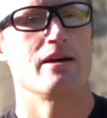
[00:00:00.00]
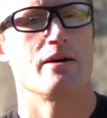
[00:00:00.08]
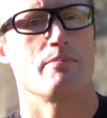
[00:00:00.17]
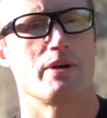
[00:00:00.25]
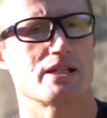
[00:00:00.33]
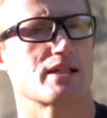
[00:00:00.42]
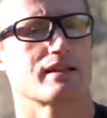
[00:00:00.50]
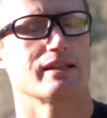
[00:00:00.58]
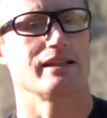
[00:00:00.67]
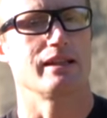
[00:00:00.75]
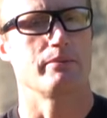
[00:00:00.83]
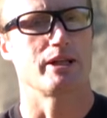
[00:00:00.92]
basically
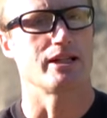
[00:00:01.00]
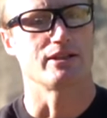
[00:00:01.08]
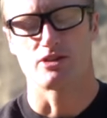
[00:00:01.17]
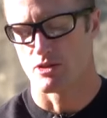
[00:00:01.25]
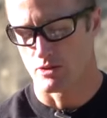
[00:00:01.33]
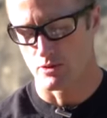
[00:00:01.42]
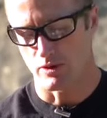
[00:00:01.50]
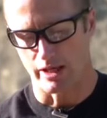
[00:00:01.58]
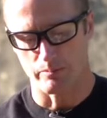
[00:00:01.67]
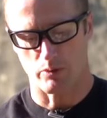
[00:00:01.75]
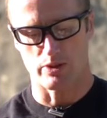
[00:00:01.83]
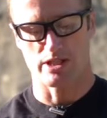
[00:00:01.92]
limited to
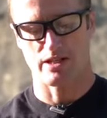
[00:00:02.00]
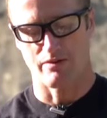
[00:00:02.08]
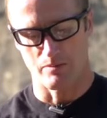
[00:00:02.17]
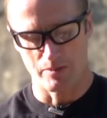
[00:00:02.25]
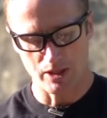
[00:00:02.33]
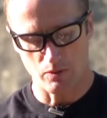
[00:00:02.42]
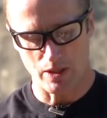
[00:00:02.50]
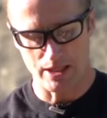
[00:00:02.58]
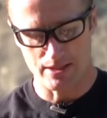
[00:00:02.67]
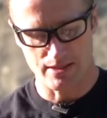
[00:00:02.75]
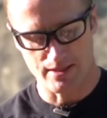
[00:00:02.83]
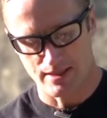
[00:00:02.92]
like 0.7
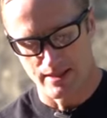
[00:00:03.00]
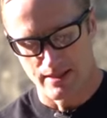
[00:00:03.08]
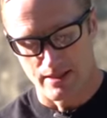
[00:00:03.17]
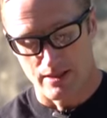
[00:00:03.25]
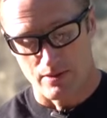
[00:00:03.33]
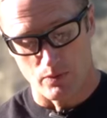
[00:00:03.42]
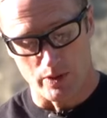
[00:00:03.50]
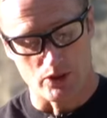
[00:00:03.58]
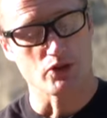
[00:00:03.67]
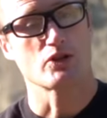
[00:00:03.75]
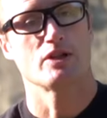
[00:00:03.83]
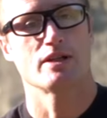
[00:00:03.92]
milliwatts,
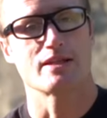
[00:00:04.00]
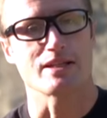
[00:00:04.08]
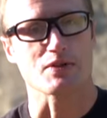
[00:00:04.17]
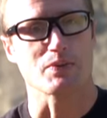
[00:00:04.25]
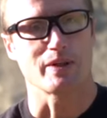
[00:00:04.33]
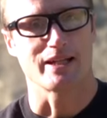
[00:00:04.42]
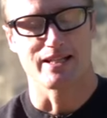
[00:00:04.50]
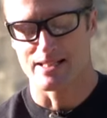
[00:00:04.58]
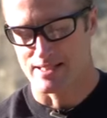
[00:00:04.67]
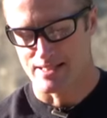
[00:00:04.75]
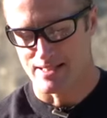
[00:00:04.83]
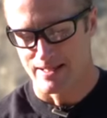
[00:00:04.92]
which this one
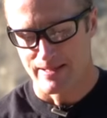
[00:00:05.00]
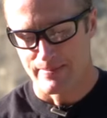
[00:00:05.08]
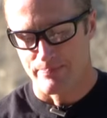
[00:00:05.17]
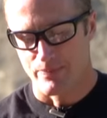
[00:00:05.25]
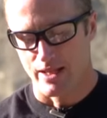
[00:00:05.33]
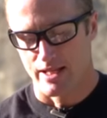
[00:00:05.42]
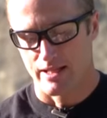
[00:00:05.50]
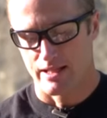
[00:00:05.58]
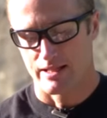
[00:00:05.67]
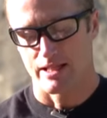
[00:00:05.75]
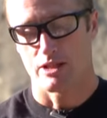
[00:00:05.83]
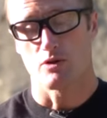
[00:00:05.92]
is.
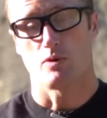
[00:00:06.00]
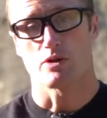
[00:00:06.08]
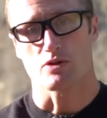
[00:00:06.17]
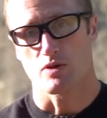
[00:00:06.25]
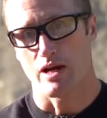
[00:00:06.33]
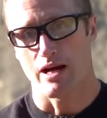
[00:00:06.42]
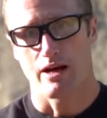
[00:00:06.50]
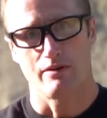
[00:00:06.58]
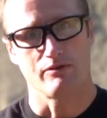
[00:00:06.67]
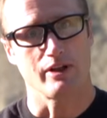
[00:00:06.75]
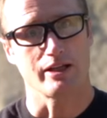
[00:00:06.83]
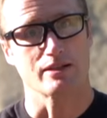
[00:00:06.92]
And then you also
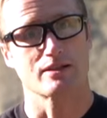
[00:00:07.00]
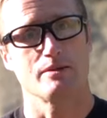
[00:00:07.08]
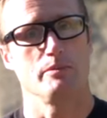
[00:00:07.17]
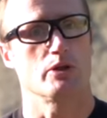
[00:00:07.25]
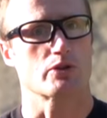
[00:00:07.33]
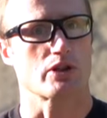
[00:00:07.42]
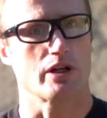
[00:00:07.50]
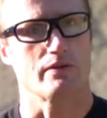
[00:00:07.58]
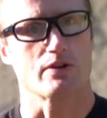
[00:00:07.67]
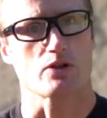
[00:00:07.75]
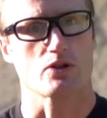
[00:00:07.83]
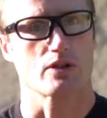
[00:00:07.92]
have like military
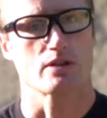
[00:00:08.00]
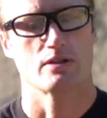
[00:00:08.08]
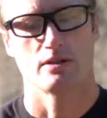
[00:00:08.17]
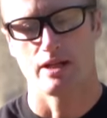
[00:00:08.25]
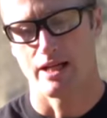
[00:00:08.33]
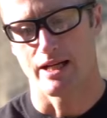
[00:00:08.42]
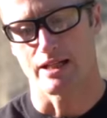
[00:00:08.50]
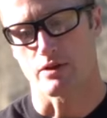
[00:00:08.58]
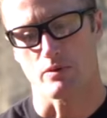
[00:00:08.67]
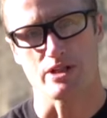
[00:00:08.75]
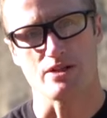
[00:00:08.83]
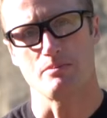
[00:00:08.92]
version. And the
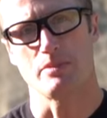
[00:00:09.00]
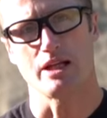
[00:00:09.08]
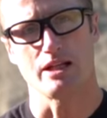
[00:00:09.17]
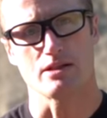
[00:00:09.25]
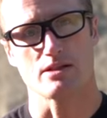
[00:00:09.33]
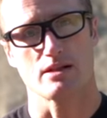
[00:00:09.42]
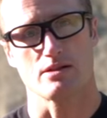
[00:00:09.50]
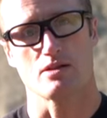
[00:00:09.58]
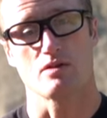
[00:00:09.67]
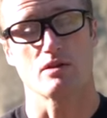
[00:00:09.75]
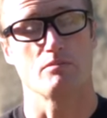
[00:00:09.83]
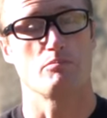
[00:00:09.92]
reason being is because
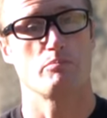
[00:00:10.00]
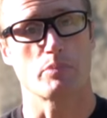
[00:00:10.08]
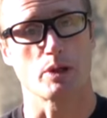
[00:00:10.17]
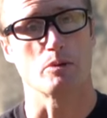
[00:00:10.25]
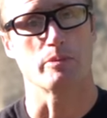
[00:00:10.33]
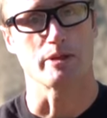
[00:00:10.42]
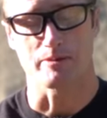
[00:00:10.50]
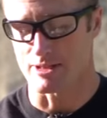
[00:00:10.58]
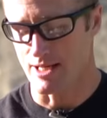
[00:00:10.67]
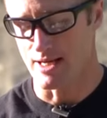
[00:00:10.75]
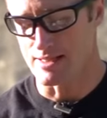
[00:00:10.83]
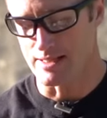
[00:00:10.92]
you can burn people's eyes